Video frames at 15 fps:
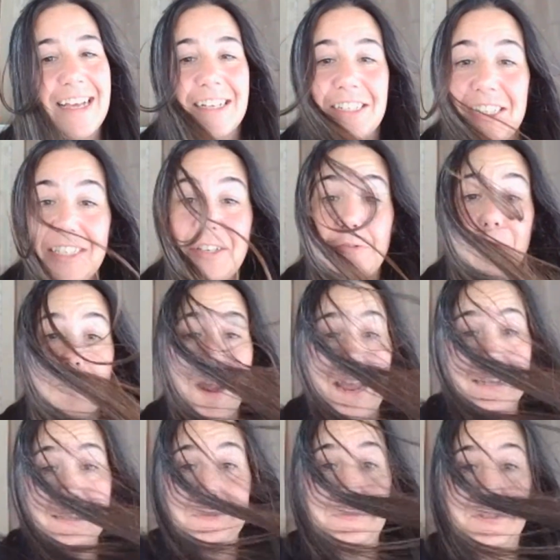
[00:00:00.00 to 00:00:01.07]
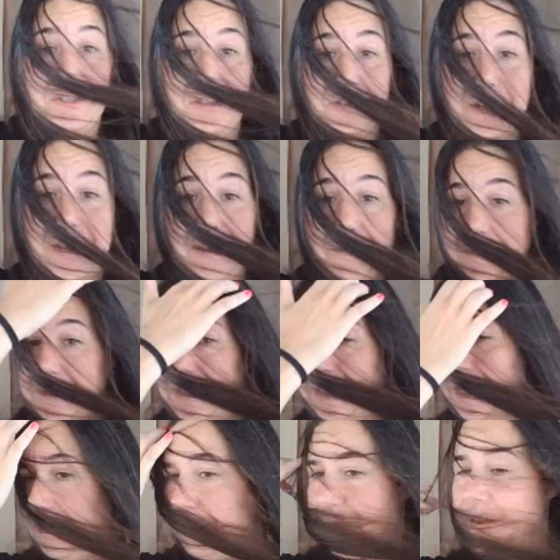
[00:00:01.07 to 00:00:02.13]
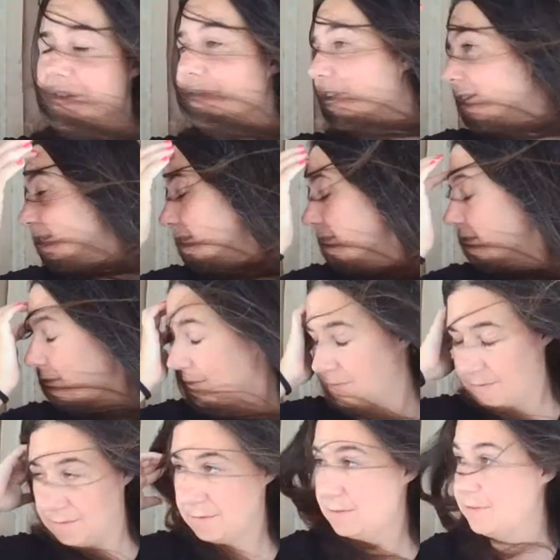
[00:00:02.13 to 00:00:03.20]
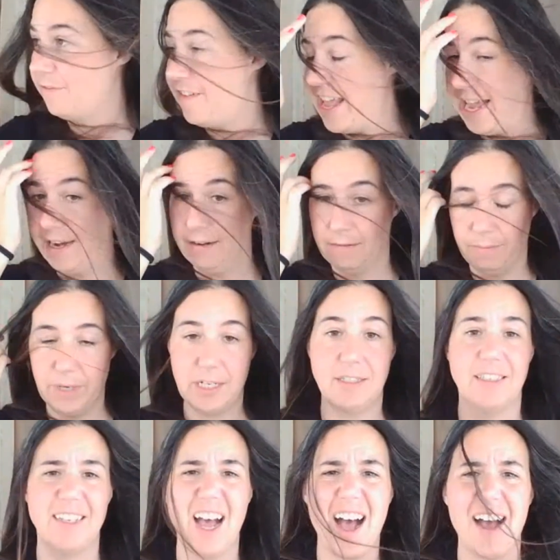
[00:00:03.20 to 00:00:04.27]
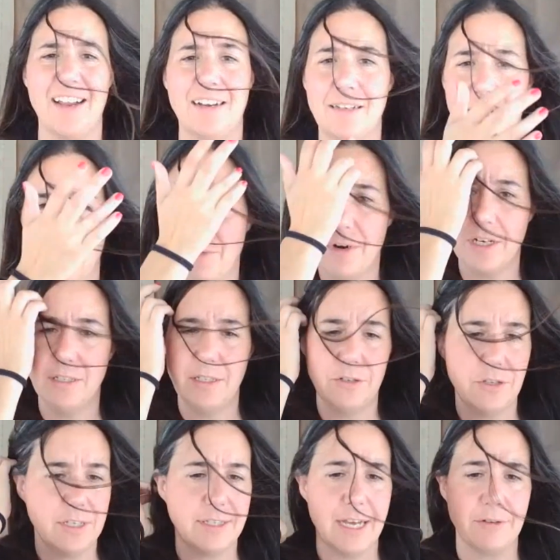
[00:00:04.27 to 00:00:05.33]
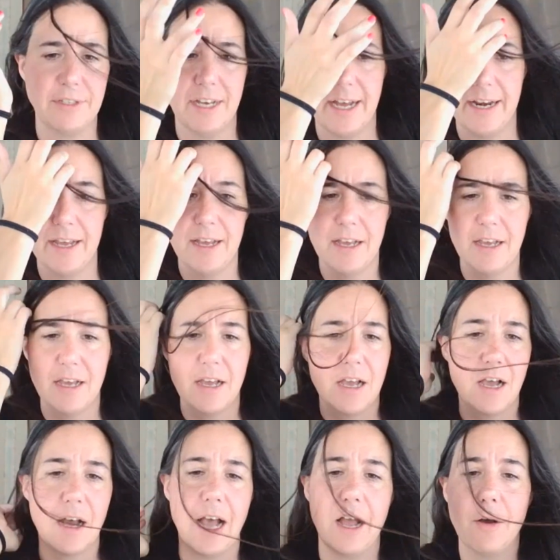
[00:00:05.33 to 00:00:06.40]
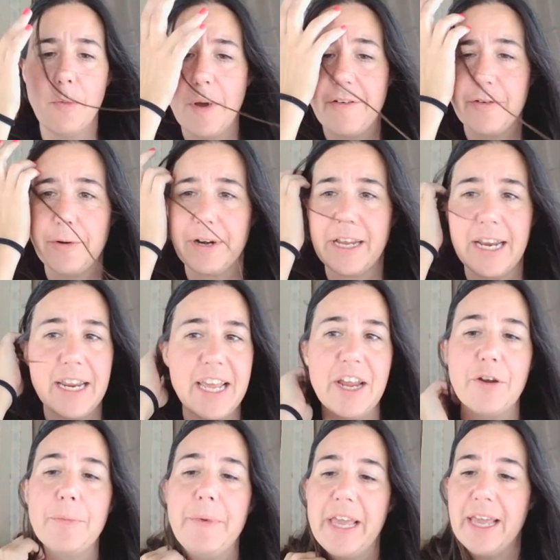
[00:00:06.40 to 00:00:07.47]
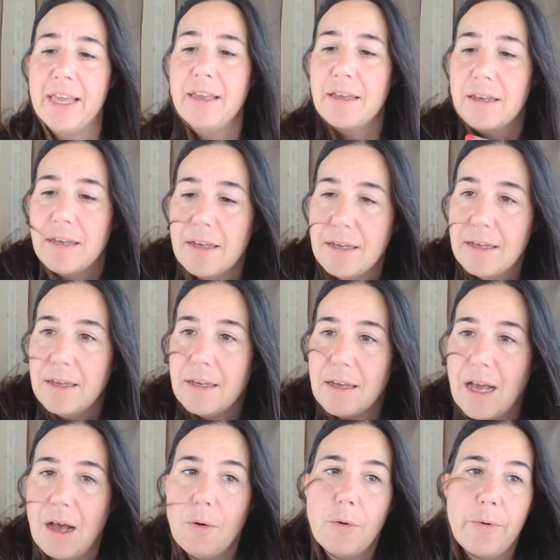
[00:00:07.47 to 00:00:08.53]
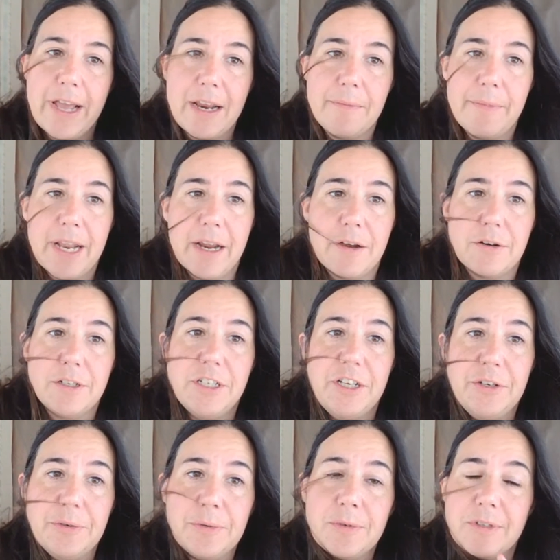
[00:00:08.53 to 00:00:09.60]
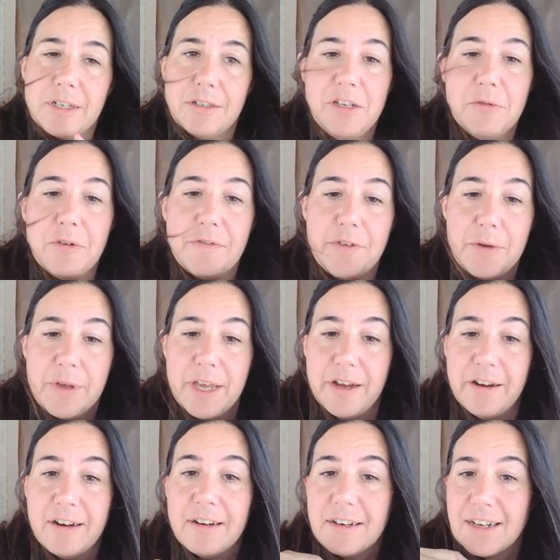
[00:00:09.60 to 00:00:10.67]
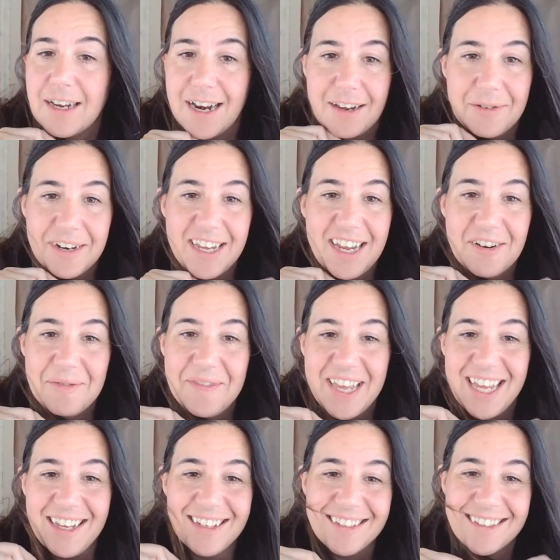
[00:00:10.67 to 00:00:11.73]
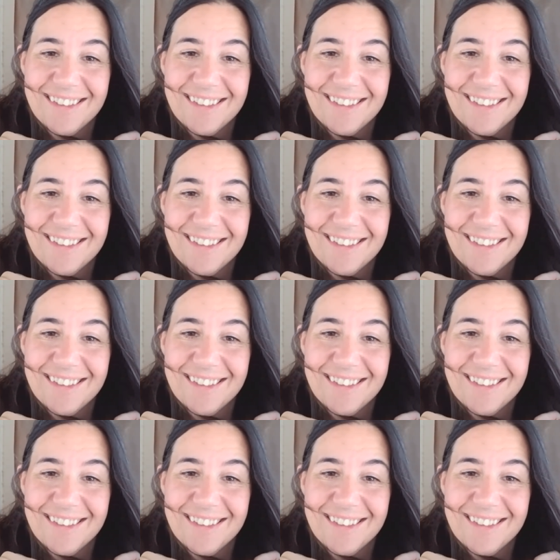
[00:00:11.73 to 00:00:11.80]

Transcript: Just a random stream. I'm sitting in front of a fan because it's hot and I wanted to do this outside. I hope everyone can hear me. I will wait a minute or two. There are two of you here. Can anyone hear me?